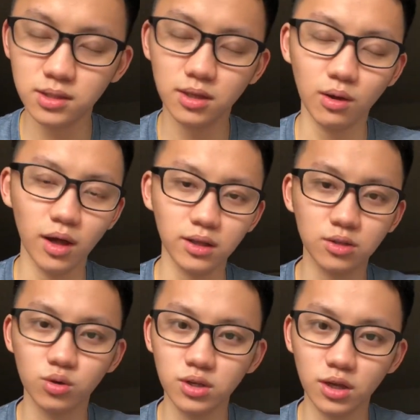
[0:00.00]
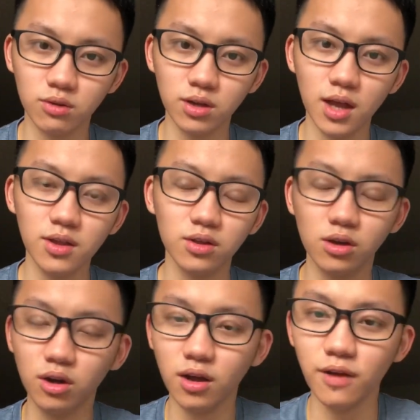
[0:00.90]
So I totally agree that you're
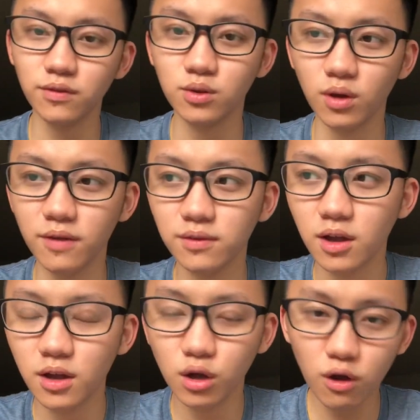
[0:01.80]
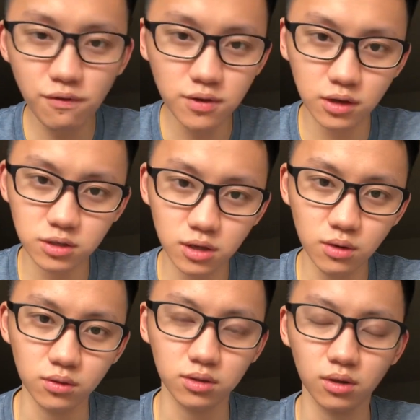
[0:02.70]
gonna have to have confidence
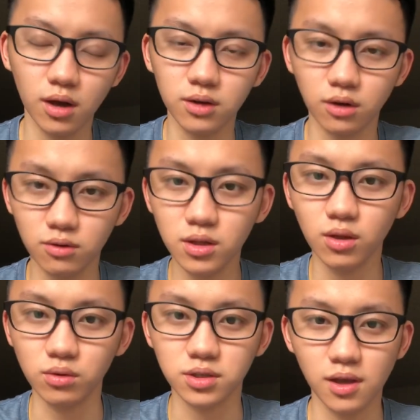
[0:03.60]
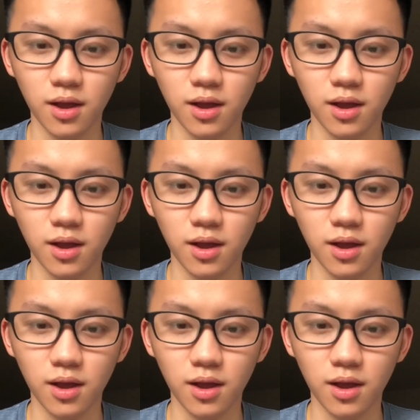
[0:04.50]
too. So I agree those.